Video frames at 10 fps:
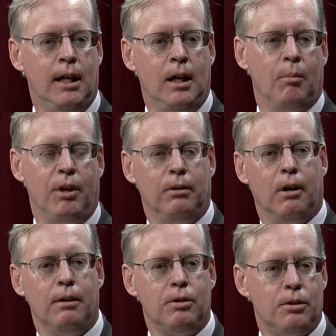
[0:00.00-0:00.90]
But there are
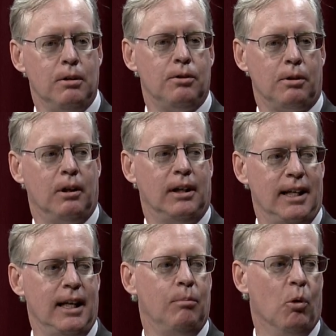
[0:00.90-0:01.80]
other students who are going to
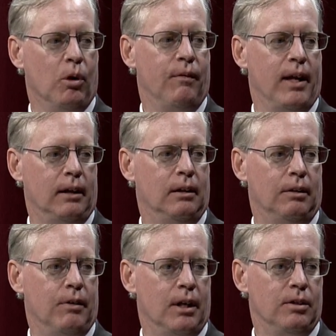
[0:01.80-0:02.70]
need more of that
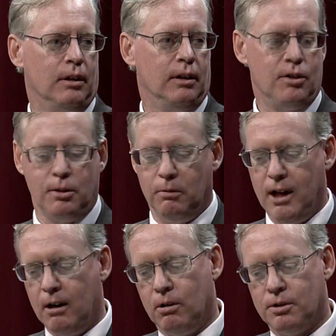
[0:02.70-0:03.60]
intervention. And so
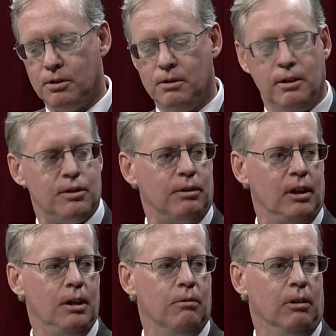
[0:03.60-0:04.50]
not all students are
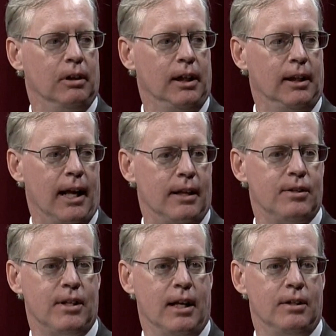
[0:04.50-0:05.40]
equal in that
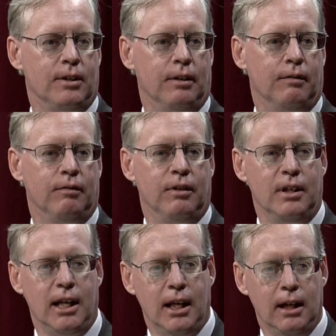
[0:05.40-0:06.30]
sense of
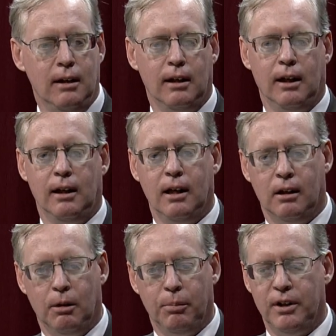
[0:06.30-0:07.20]
need and
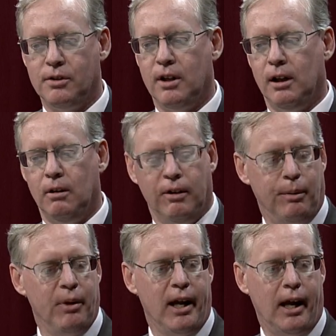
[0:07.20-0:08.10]
help and staying on the
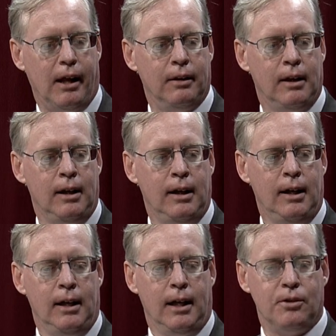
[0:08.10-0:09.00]
path. Mm-hmm.
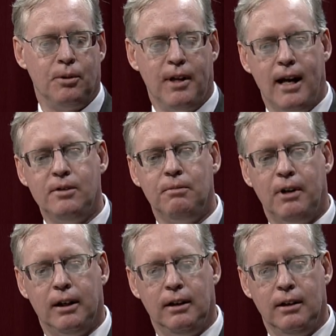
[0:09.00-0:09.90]
And so that's a
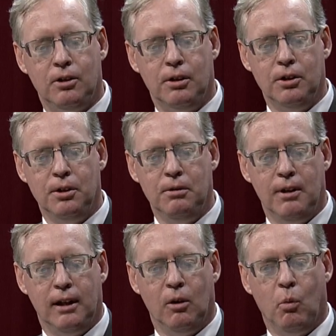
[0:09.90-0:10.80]
recognition, too,
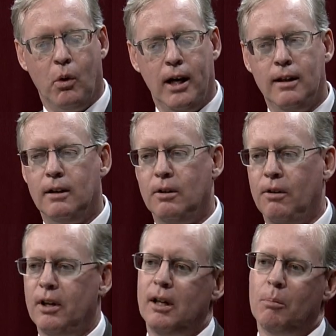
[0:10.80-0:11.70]
that the way that you
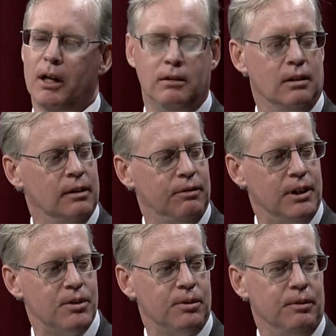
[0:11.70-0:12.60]
think about
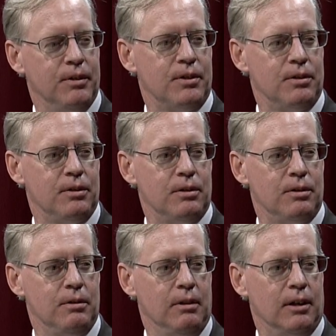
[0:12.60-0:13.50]
delivering services to
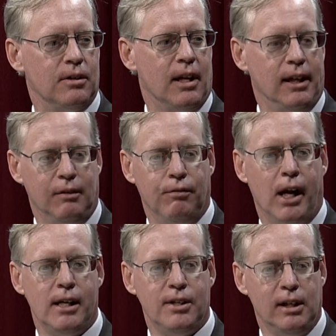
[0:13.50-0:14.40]
students, like
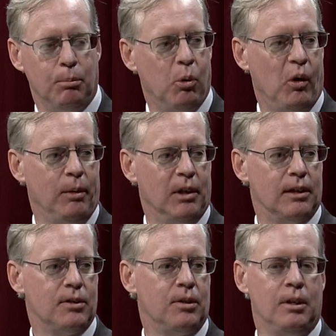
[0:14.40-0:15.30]
advising appointments